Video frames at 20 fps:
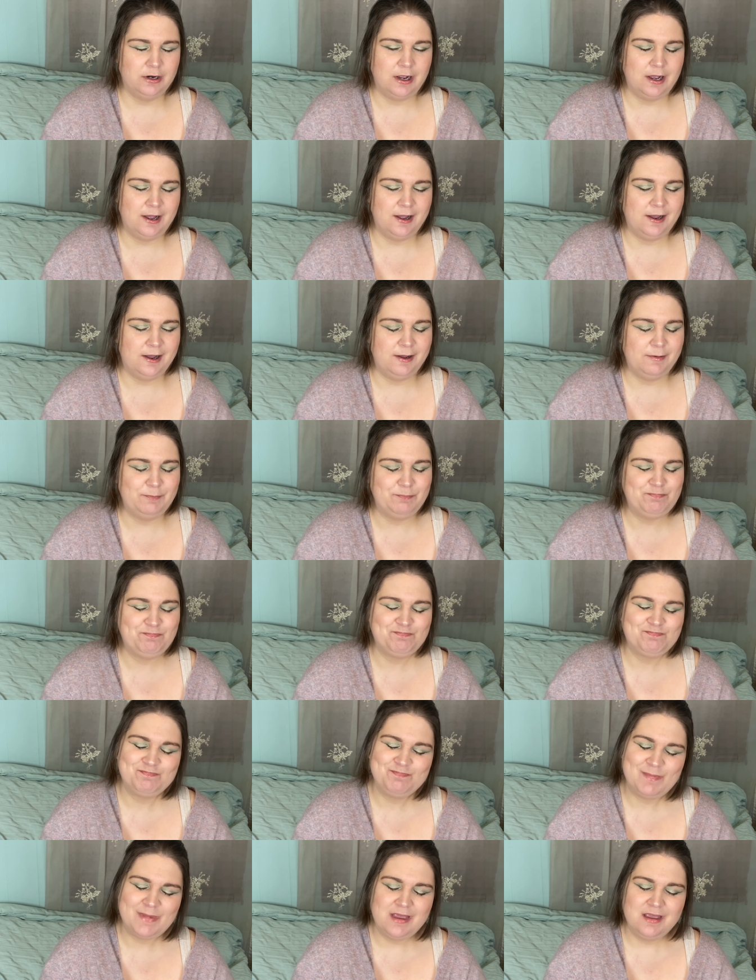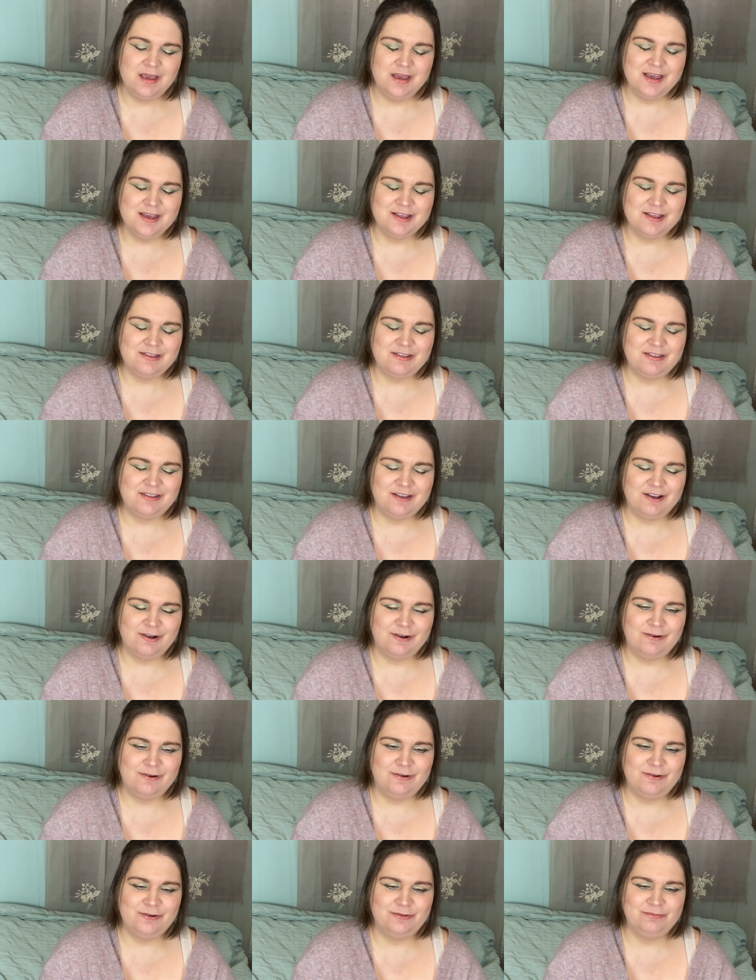Um,
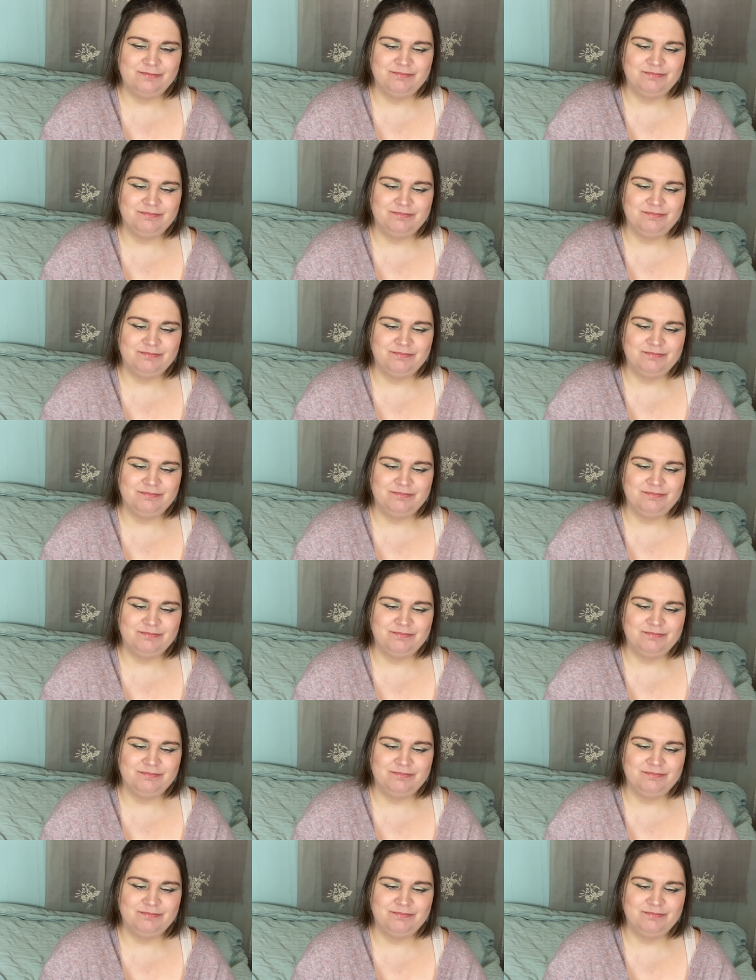so